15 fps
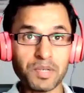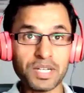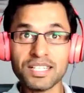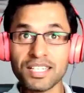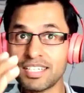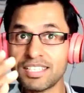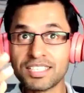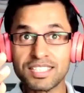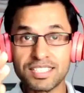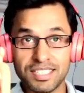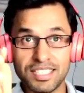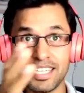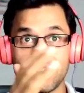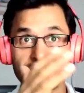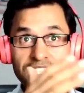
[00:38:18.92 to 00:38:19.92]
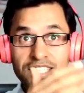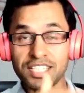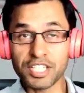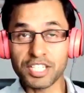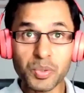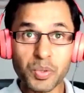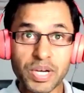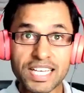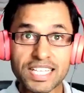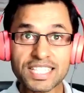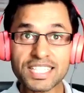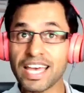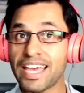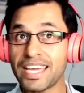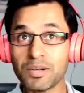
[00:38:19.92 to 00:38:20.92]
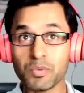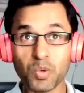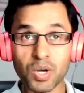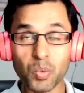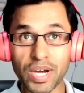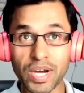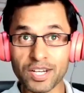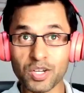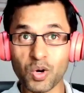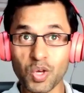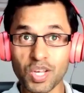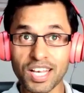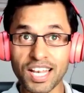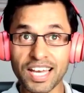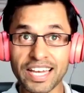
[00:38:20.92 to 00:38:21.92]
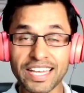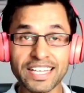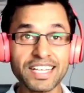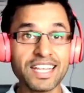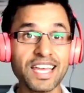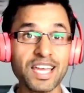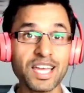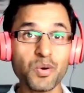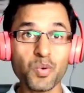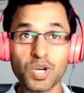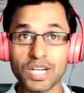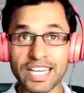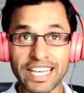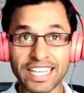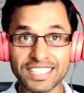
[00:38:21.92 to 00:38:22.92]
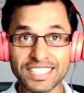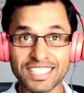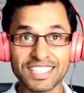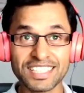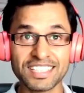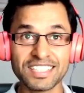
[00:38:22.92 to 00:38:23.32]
learned in the US and worldwide online. What next?